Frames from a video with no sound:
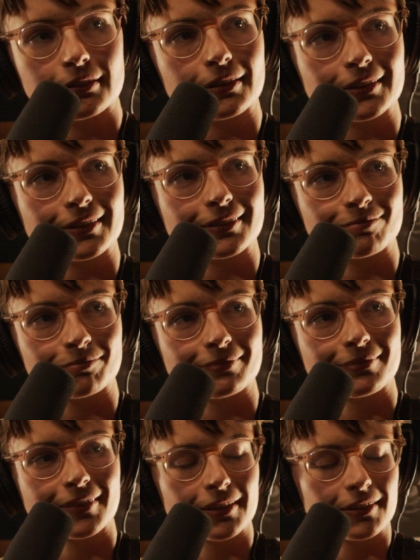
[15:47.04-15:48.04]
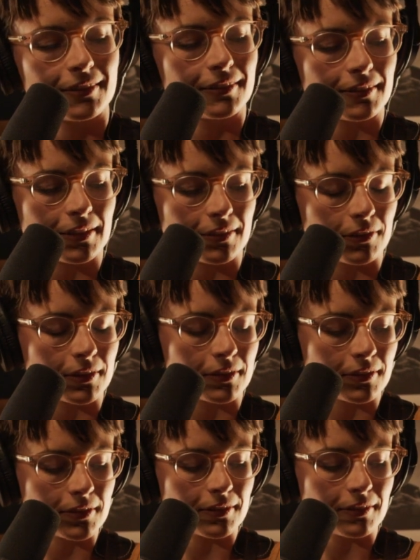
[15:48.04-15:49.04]
that
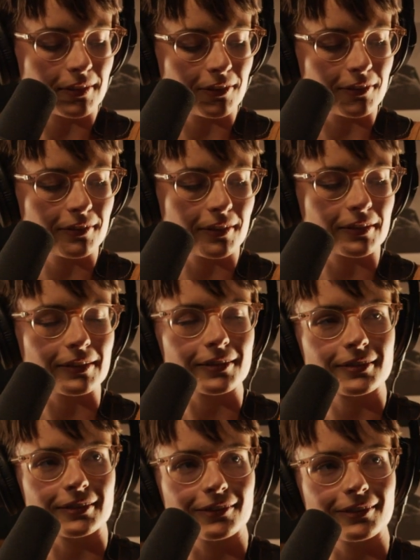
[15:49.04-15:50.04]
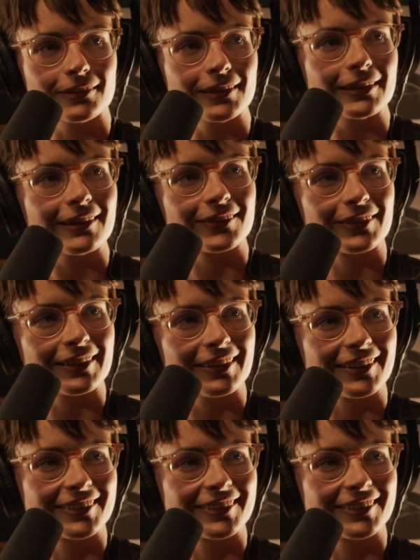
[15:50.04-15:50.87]
was, that's the only one out there.